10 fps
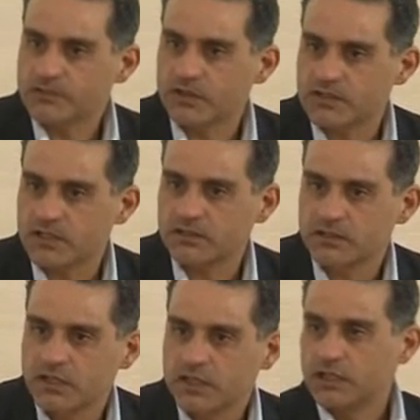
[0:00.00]
project,
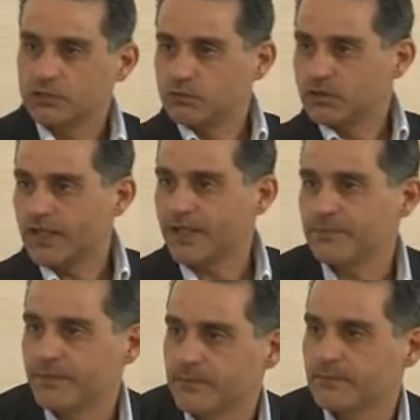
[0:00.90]
it will
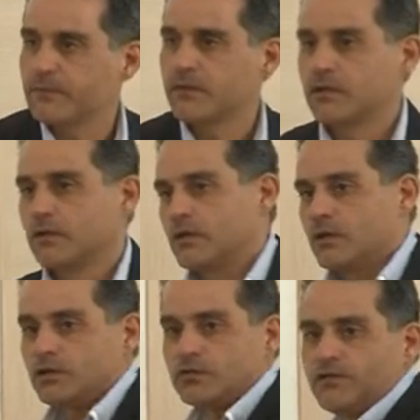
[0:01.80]
help them
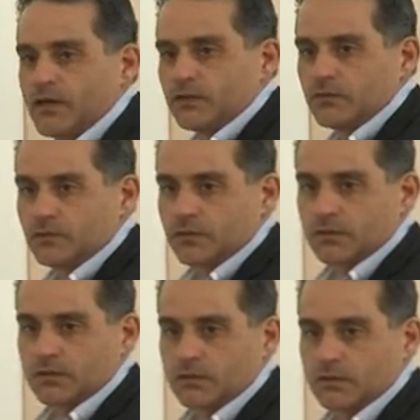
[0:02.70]
to find a
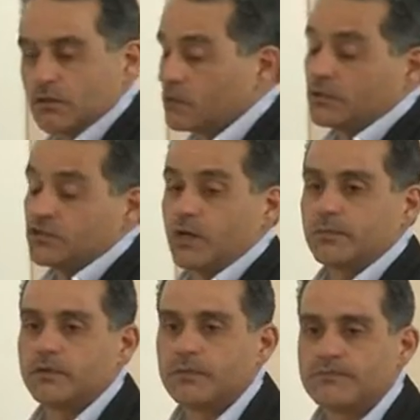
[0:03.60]
work, uh, a job,
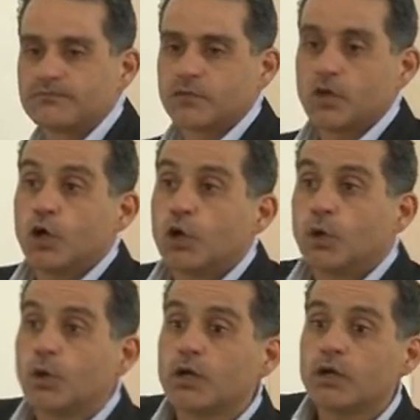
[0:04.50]

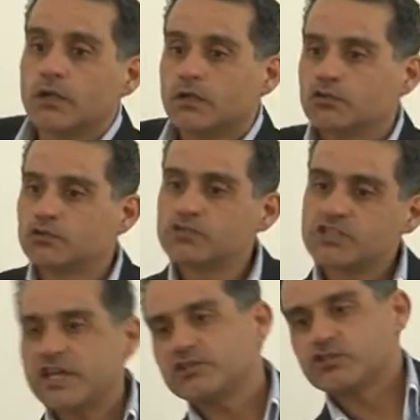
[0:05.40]
or to
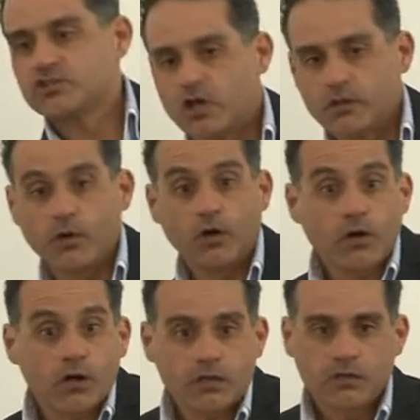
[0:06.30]
change job,
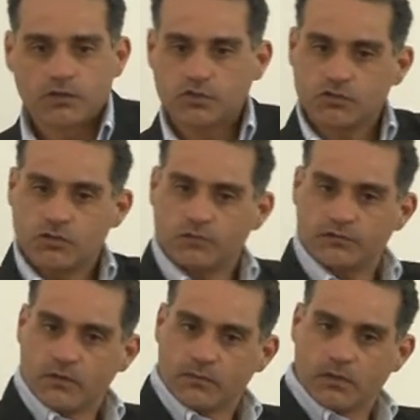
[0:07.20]
or to go
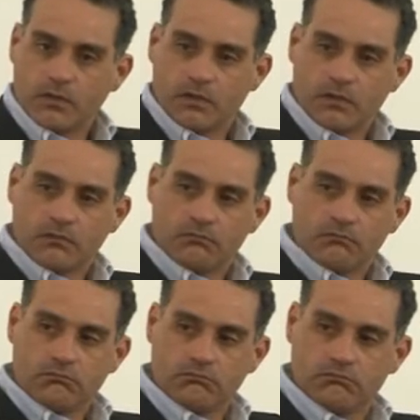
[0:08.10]
from
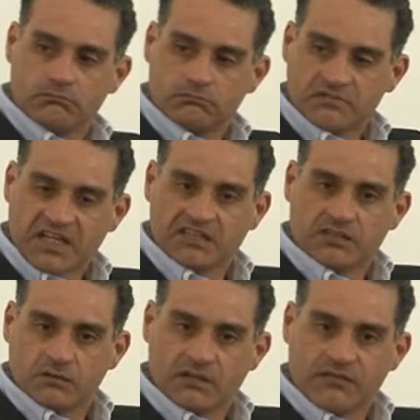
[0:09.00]
um,
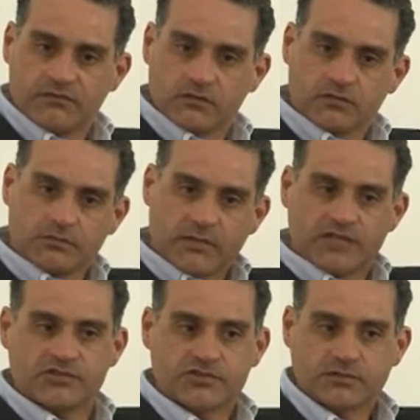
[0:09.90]
technical level to
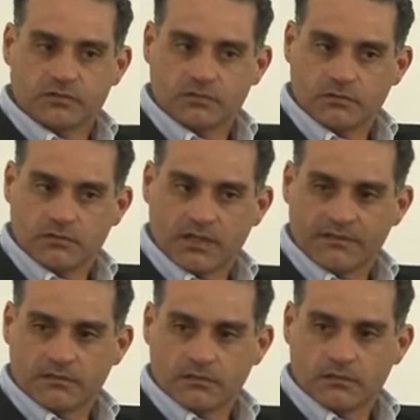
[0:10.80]
managerial
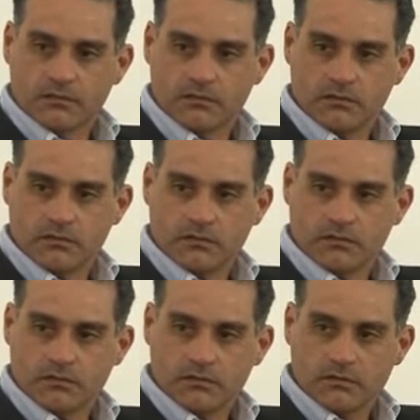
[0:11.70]
level.
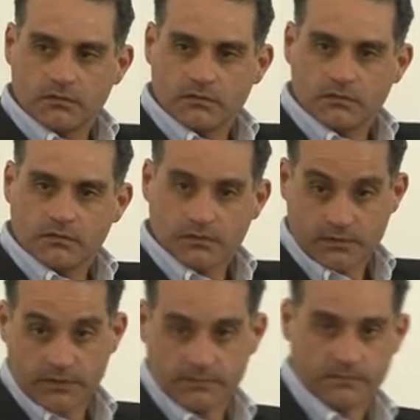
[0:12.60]

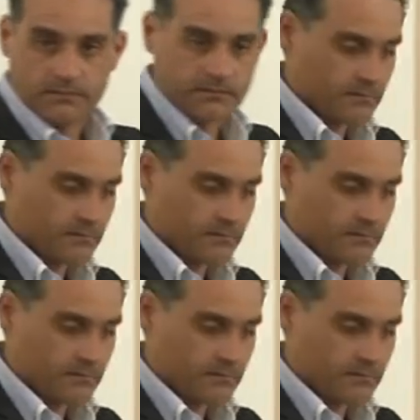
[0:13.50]
Okay?